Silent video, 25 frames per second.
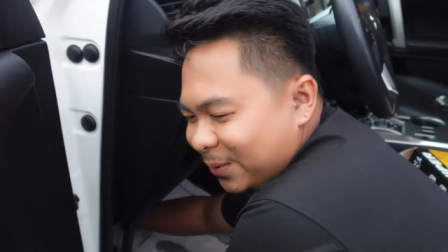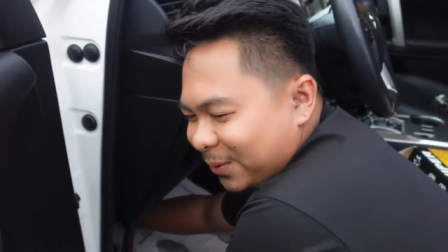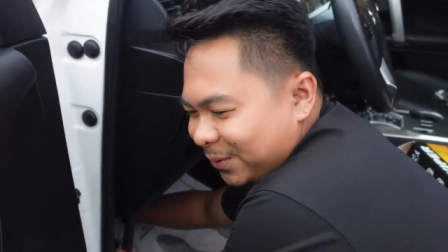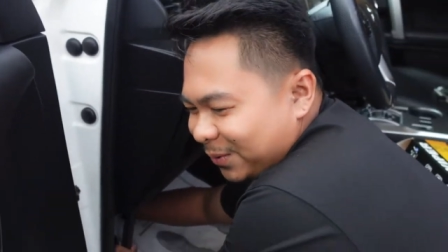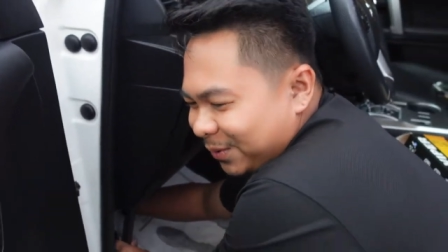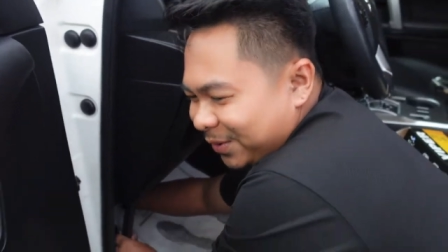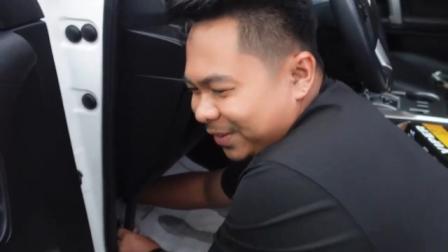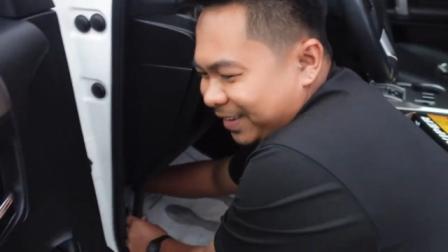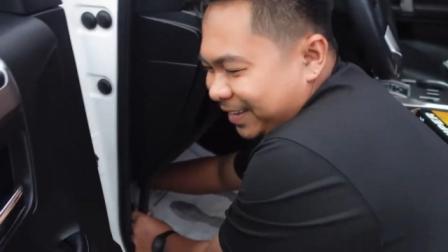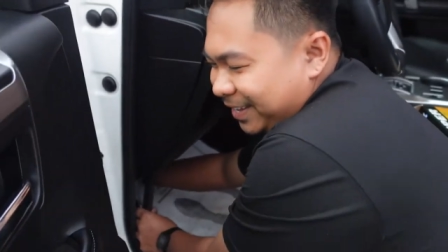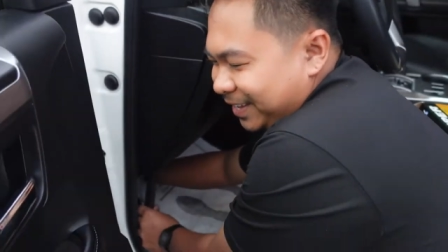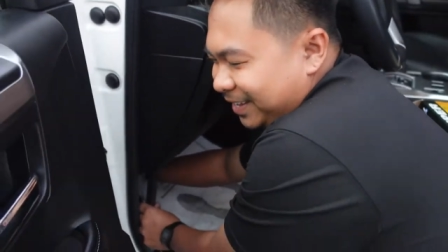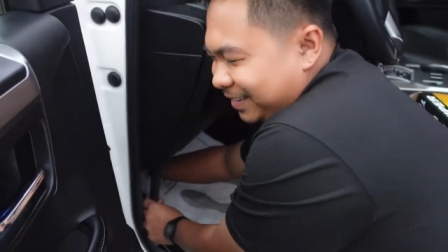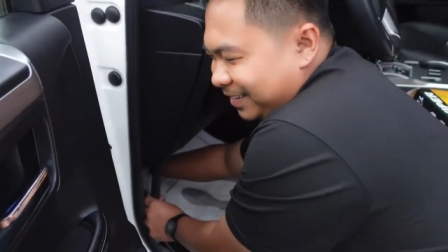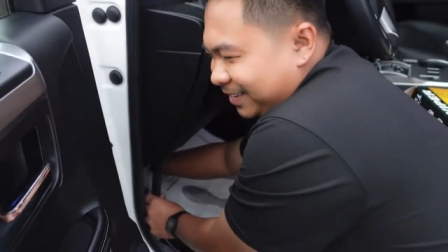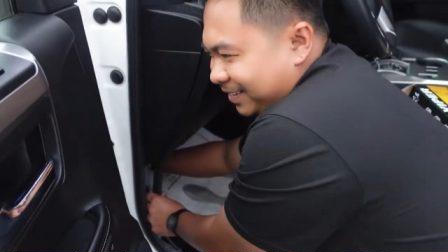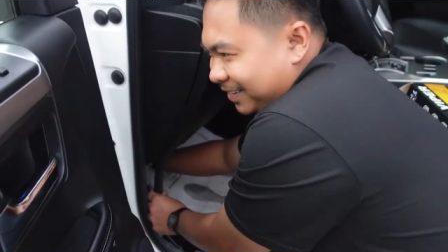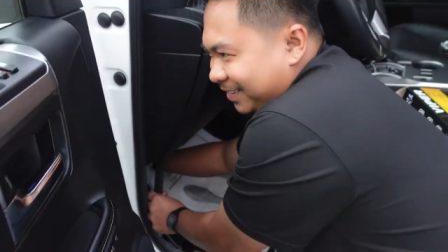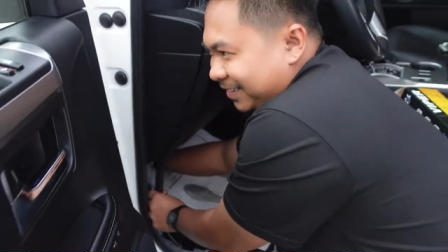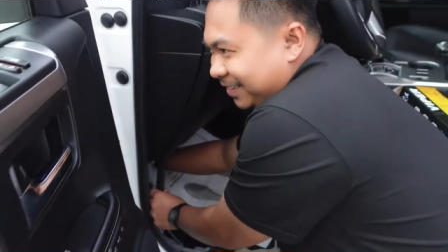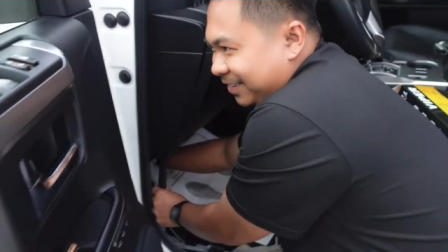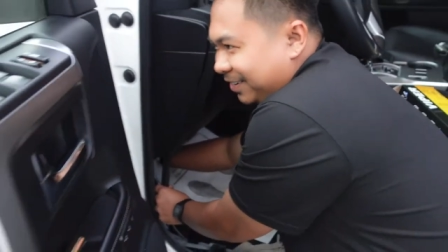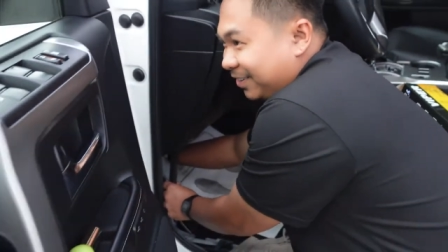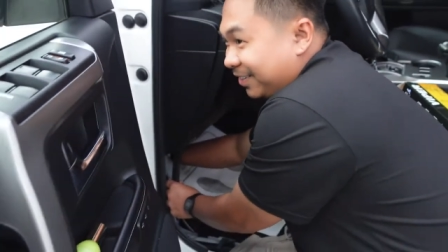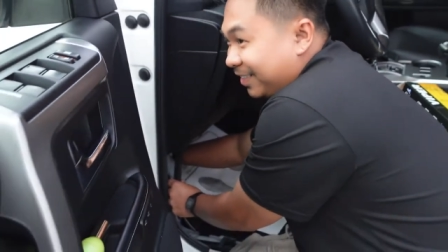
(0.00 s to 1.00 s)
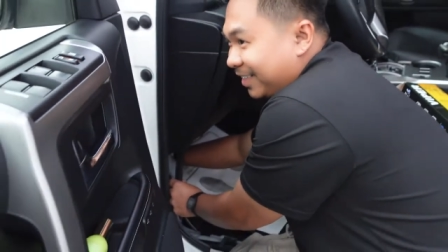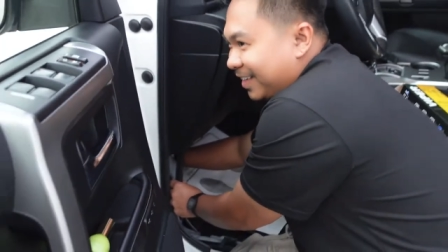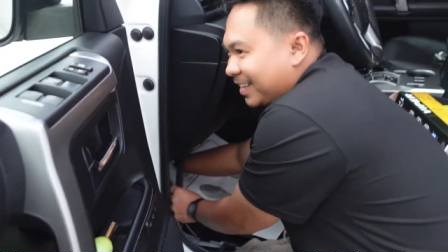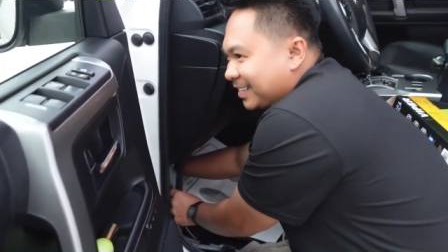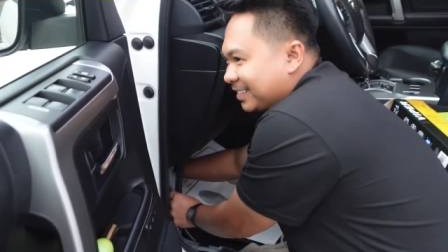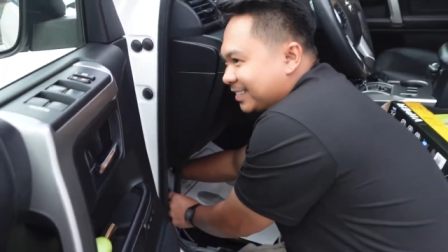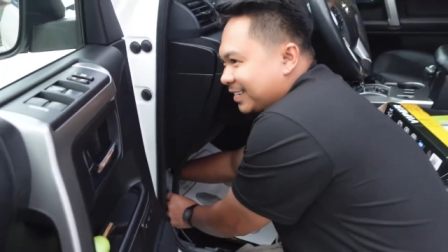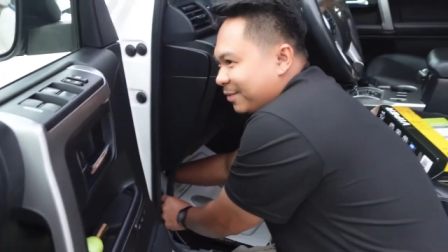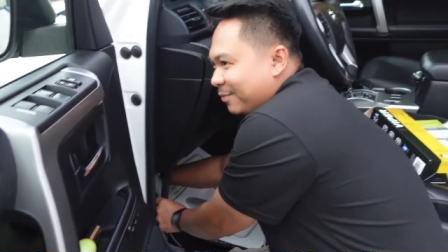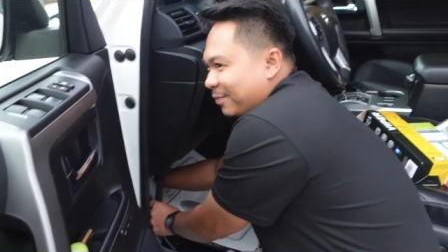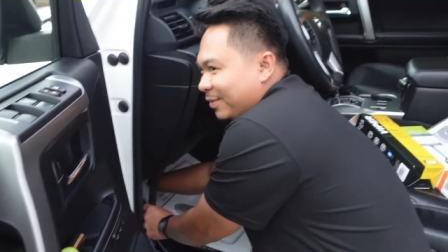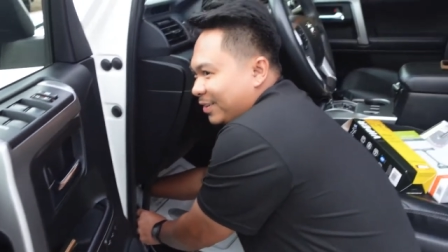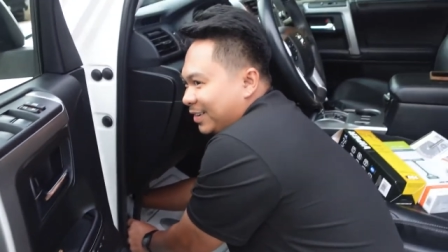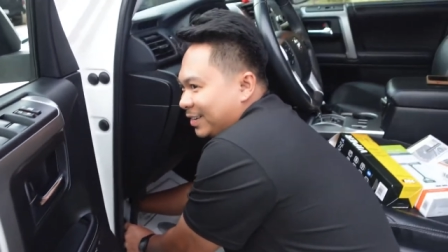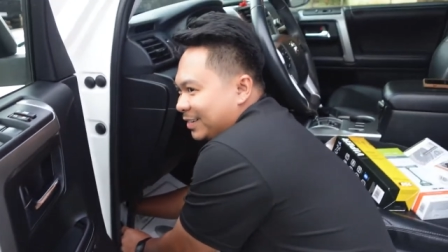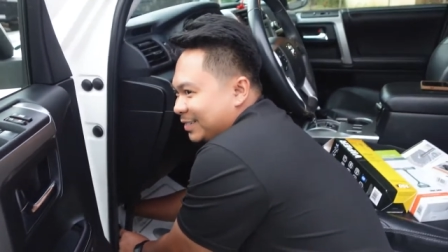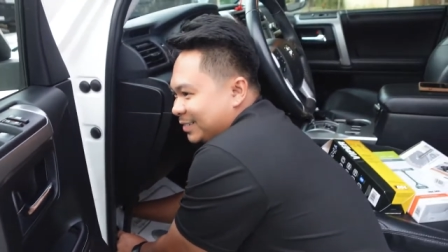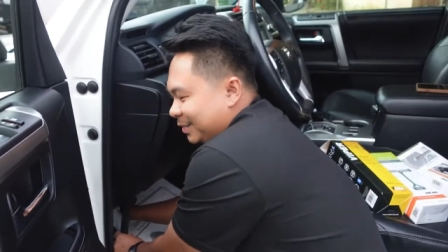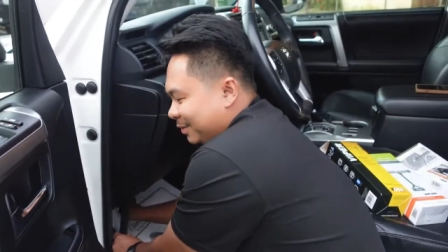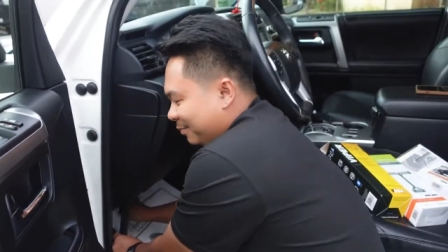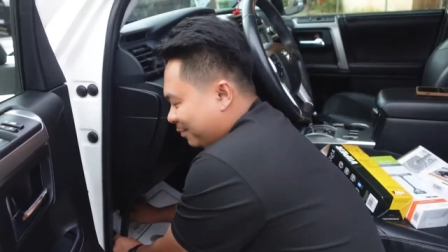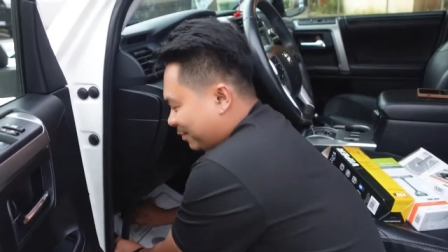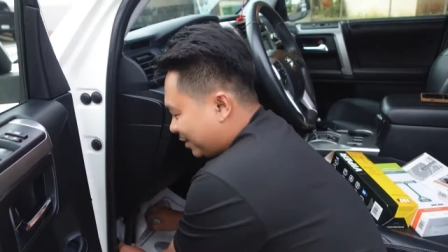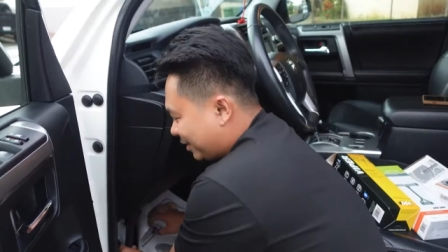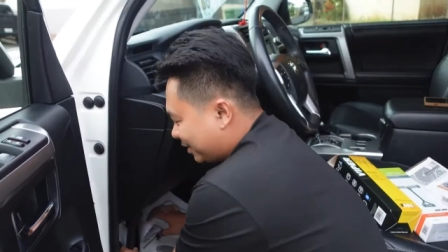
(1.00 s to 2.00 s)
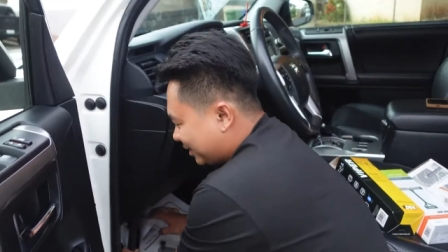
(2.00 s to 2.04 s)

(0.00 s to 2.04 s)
Just kidding. You're that type of customer,